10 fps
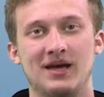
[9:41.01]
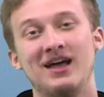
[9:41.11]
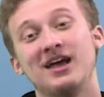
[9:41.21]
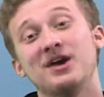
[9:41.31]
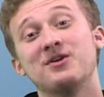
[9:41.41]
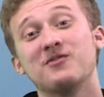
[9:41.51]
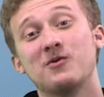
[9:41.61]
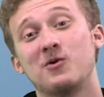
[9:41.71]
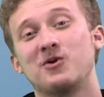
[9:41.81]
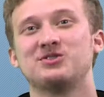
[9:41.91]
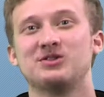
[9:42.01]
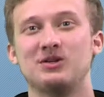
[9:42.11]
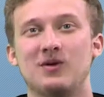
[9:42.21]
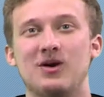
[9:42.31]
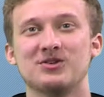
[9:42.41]
And of course,
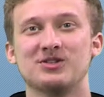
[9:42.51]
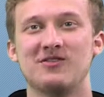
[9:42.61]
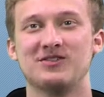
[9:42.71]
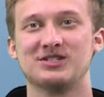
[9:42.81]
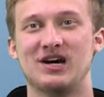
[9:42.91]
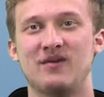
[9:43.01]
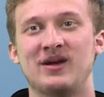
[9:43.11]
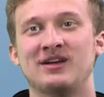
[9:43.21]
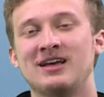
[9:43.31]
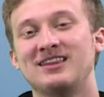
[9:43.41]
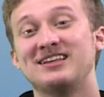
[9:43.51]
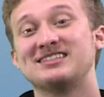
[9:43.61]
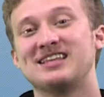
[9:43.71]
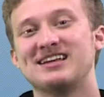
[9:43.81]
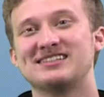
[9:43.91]
you all saw this coming. These
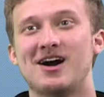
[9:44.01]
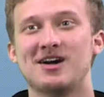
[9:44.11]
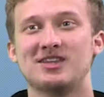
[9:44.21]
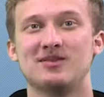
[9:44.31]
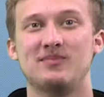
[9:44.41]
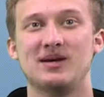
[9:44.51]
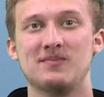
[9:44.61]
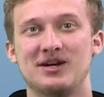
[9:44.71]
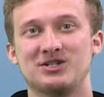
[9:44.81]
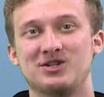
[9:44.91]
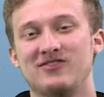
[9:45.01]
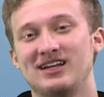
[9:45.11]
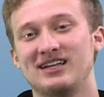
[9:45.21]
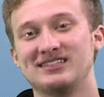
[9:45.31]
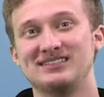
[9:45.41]
things knock at the big picture that
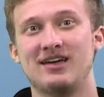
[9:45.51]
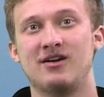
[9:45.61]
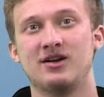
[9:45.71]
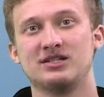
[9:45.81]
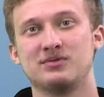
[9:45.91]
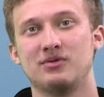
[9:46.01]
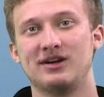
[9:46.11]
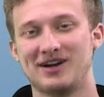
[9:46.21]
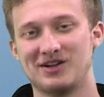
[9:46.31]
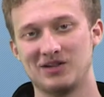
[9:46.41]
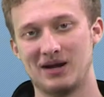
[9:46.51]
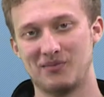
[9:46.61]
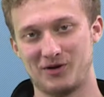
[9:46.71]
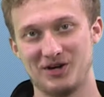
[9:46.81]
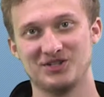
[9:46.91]
is interdisciplinary
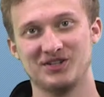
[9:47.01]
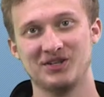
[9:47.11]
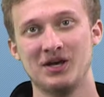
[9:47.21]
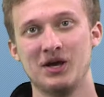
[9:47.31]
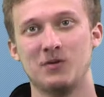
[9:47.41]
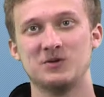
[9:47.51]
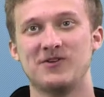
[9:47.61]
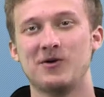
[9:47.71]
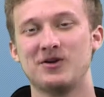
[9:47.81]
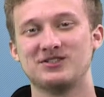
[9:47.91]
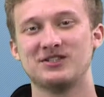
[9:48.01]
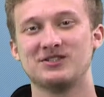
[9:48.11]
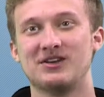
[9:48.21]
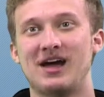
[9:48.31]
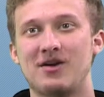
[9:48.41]
collaboration, which focuses on
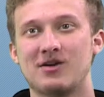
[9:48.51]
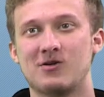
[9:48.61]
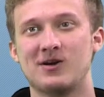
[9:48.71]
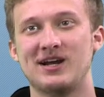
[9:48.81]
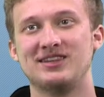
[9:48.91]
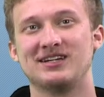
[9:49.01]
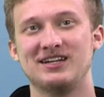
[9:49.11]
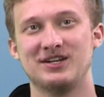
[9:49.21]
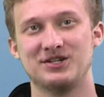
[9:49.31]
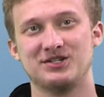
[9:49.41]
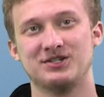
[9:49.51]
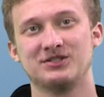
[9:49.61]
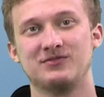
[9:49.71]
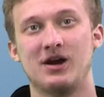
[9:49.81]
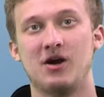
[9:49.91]
how to create the conditions
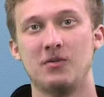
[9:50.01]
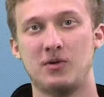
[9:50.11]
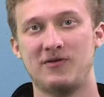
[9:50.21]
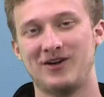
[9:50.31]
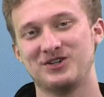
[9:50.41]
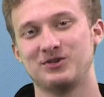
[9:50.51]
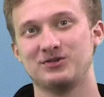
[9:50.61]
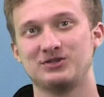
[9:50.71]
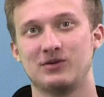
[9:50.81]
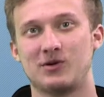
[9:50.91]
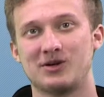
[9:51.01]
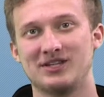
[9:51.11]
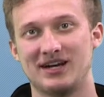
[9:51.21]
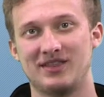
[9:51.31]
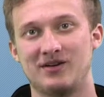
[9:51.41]
for health professionals to work
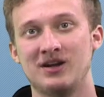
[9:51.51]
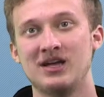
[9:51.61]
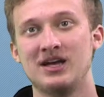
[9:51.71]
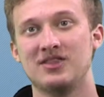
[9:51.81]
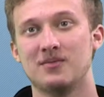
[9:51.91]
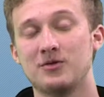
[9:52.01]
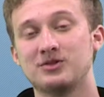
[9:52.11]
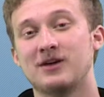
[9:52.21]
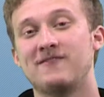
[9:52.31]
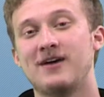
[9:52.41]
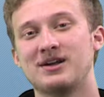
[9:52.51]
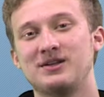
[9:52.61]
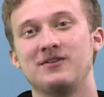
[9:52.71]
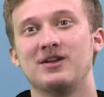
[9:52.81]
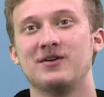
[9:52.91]
together in the most
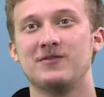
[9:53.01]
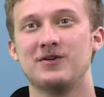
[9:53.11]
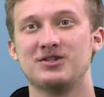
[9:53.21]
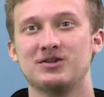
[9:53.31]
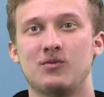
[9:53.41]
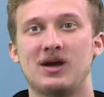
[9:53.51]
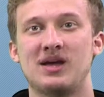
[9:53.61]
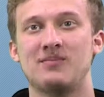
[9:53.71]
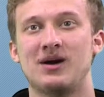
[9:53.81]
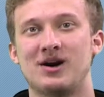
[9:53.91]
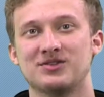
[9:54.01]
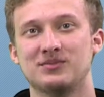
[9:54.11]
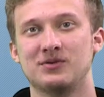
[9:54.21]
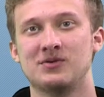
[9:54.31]
effective and efficient way possible.